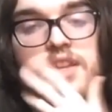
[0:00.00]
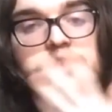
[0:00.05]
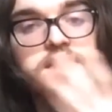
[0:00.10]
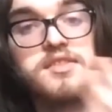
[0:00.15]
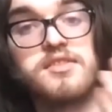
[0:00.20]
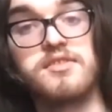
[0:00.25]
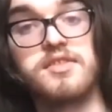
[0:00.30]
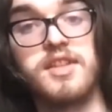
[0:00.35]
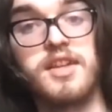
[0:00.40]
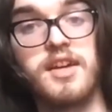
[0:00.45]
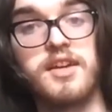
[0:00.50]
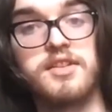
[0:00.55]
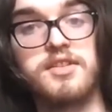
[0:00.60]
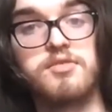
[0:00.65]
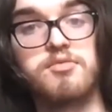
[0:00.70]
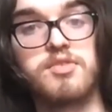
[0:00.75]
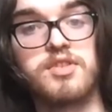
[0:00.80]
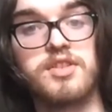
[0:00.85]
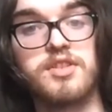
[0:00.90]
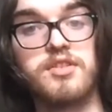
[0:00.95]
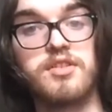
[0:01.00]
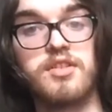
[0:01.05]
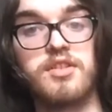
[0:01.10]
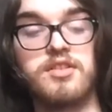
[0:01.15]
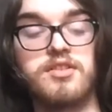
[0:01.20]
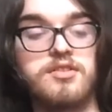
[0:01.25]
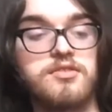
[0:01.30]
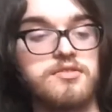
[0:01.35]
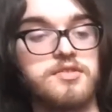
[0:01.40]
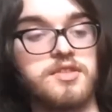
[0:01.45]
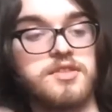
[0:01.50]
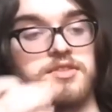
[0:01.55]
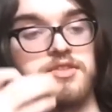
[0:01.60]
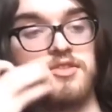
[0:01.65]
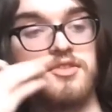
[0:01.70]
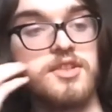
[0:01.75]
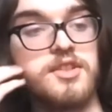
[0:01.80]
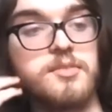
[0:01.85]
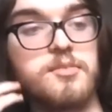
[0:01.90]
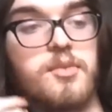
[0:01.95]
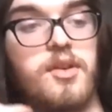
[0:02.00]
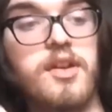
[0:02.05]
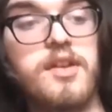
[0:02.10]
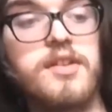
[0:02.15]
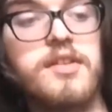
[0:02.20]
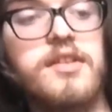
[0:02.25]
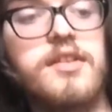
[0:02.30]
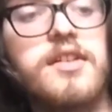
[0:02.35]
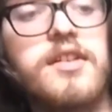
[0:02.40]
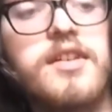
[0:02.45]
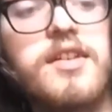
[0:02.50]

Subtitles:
So yeah, you want to know how to lucid dream, right?